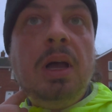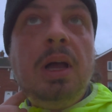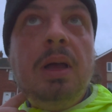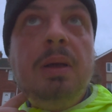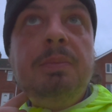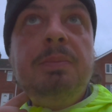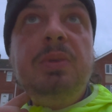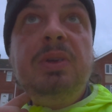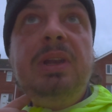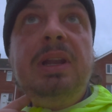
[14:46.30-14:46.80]

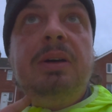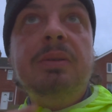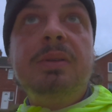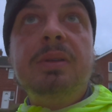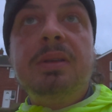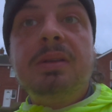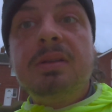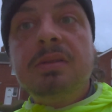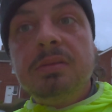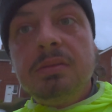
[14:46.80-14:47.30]
Um, but
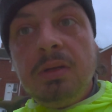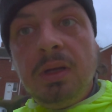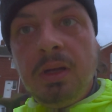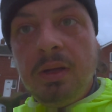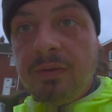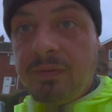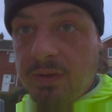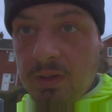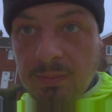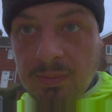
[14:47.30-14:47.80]
now
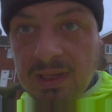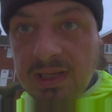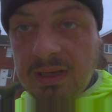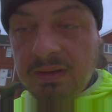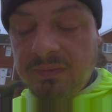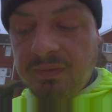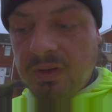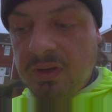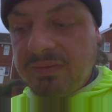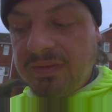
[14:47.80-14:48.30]

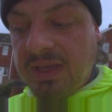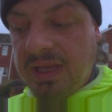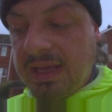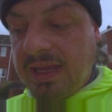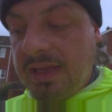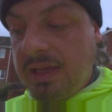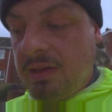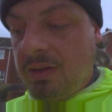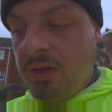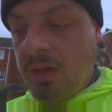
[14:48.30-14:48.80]
completing
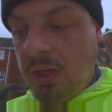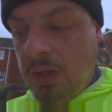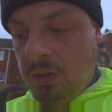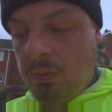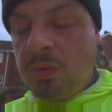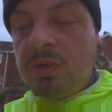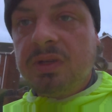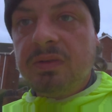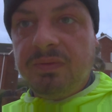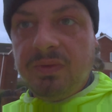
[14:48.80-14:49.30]
5k,
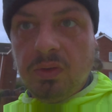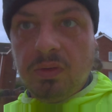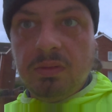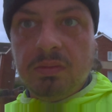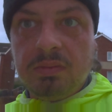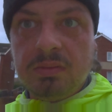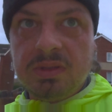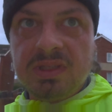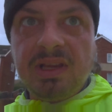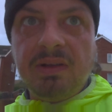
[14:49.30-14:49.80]
which I've
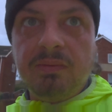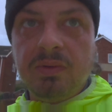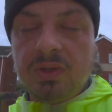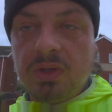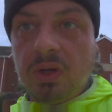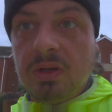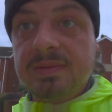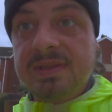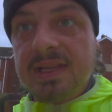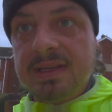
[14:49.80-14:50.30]
done several
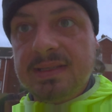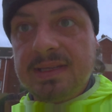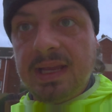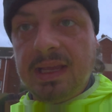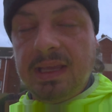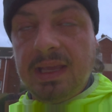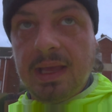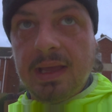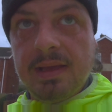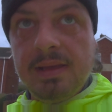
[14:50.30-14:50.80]
times and
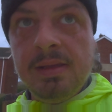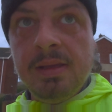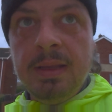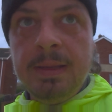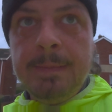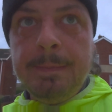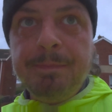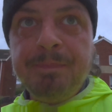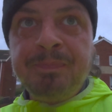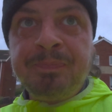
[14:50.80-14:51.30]
10k,
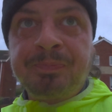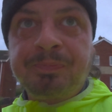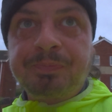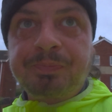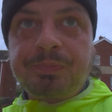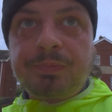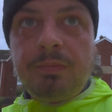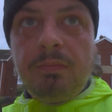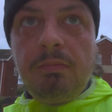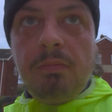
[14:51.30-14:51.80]

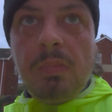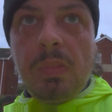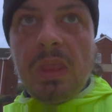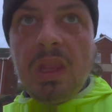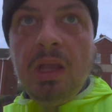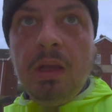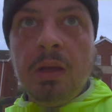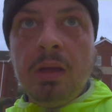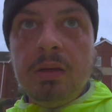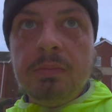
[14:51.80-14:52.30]

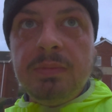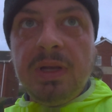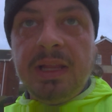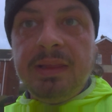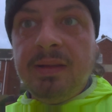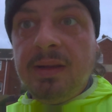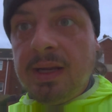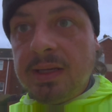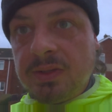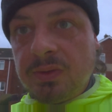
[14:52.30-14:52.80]
um,
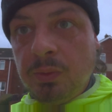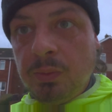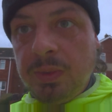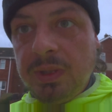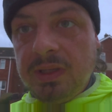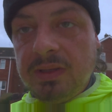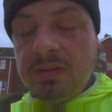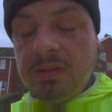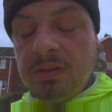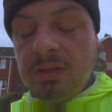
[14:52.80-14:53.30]
and the next will
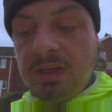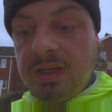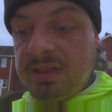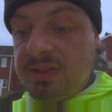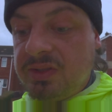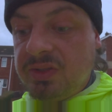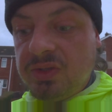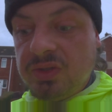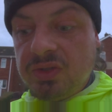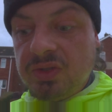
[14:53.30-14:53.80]
be
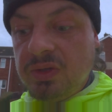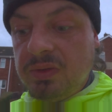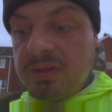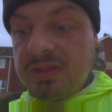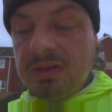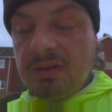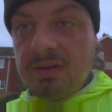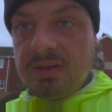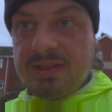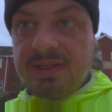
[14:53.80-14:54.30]
looking to just
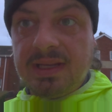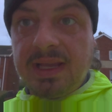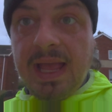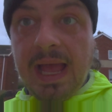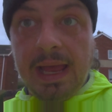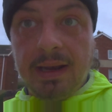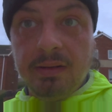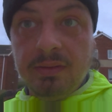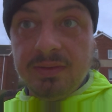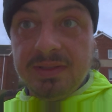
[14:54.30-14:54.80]
do as long as I
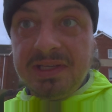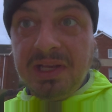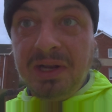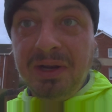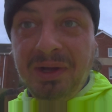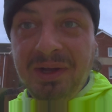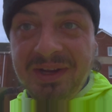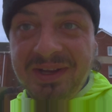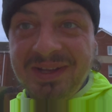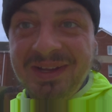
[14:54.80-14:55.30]
can
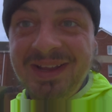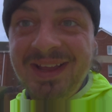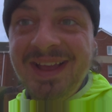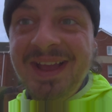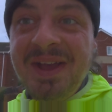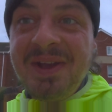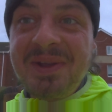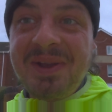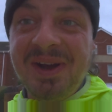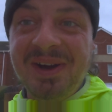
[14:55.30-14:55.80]
until I
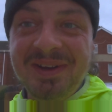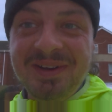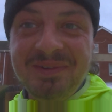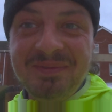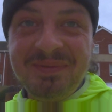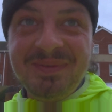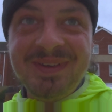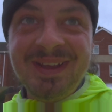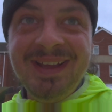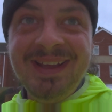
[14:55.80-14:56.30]

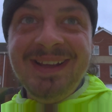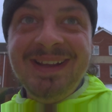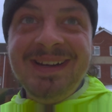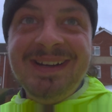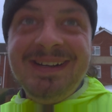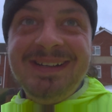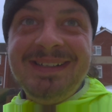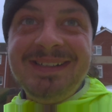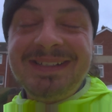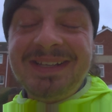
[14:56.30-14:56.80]
kind of
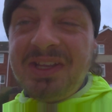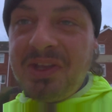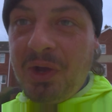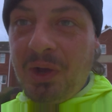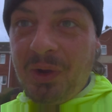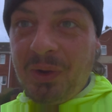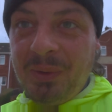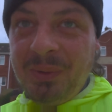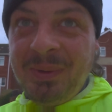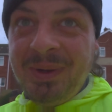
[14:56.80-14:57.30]

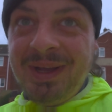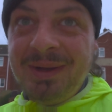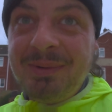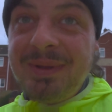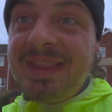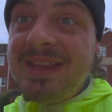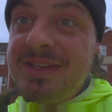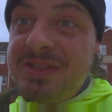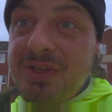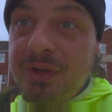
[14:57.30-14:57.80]
go
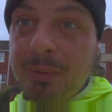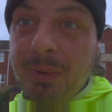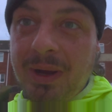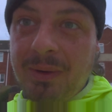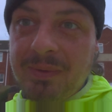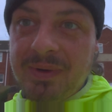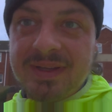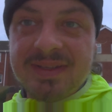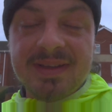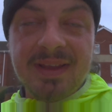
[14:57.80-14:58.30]
within two
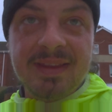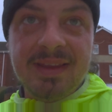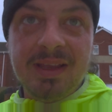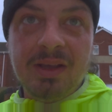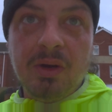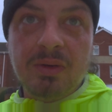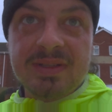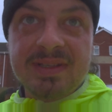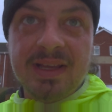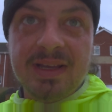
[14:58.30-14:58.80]
hours. I
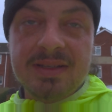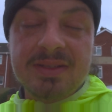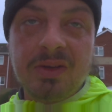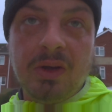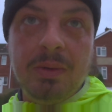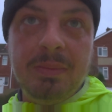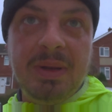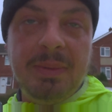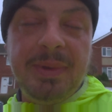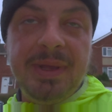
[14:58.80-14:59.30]
think I'll set a
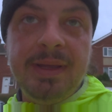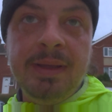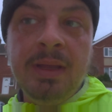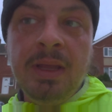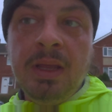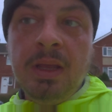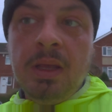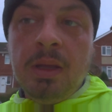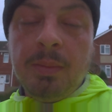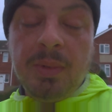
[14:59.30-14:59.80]
time limit.
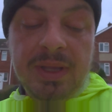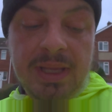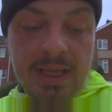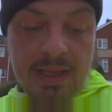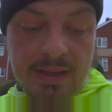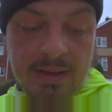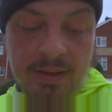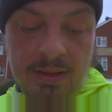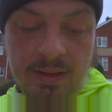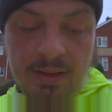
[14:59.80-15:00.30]
But
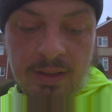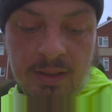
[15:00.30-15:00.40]
yeah,